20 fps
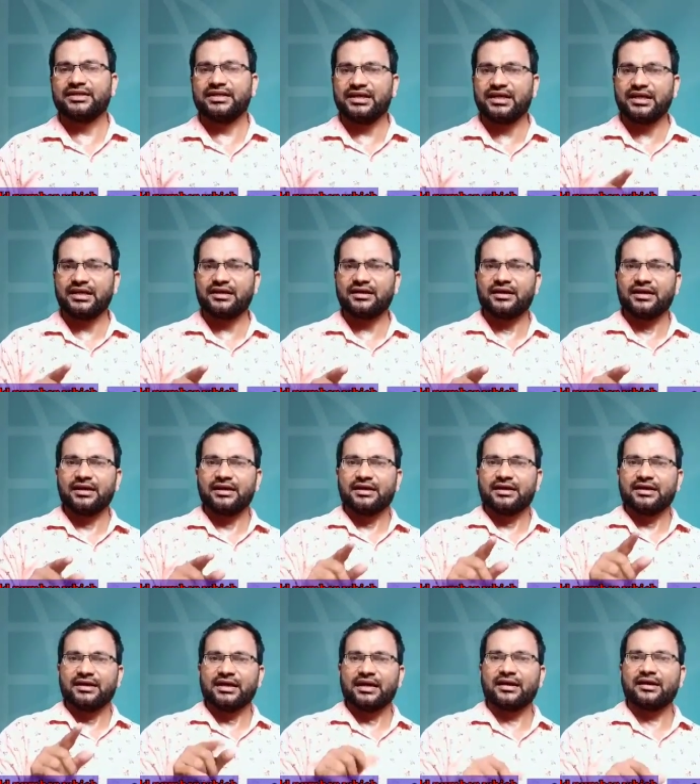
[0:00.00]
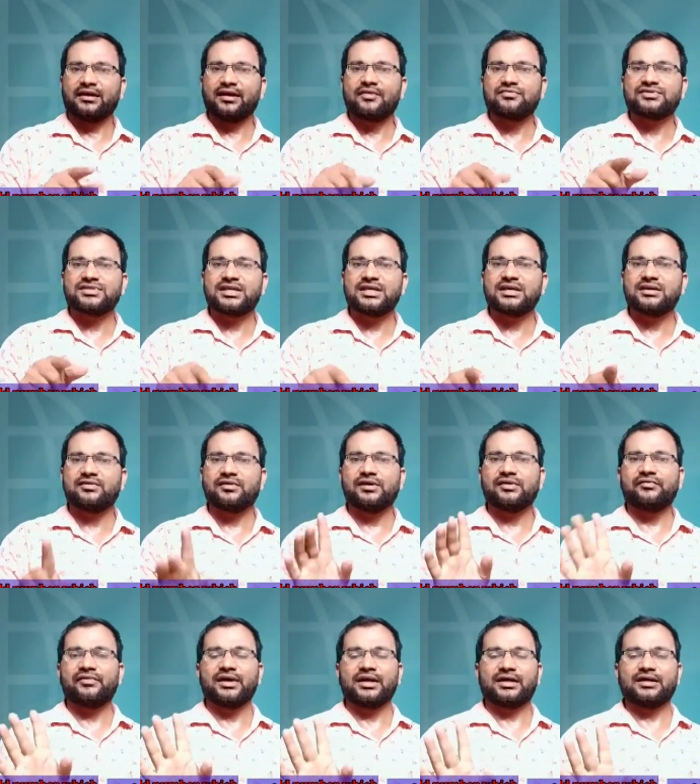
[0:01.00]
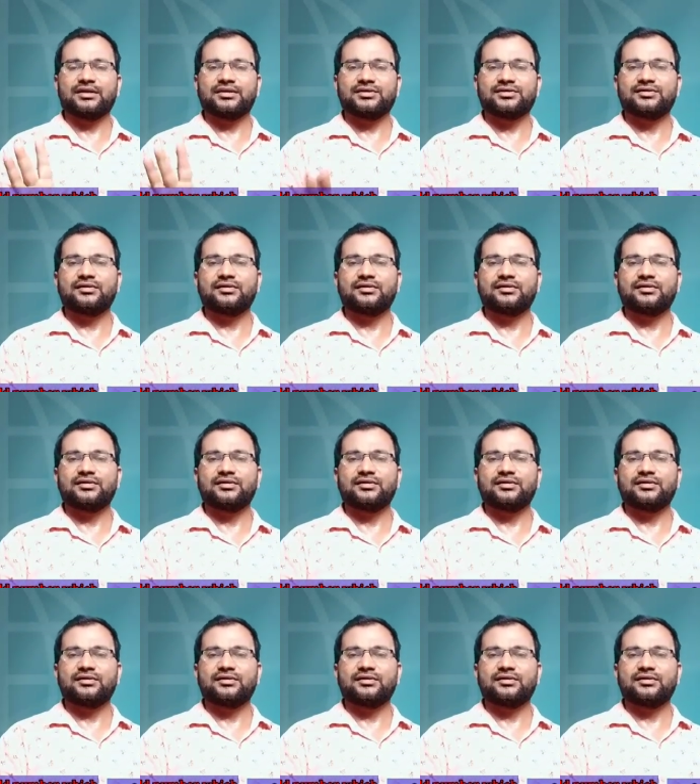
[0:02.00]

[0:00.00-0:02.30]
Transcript: Here n of C equal to 1.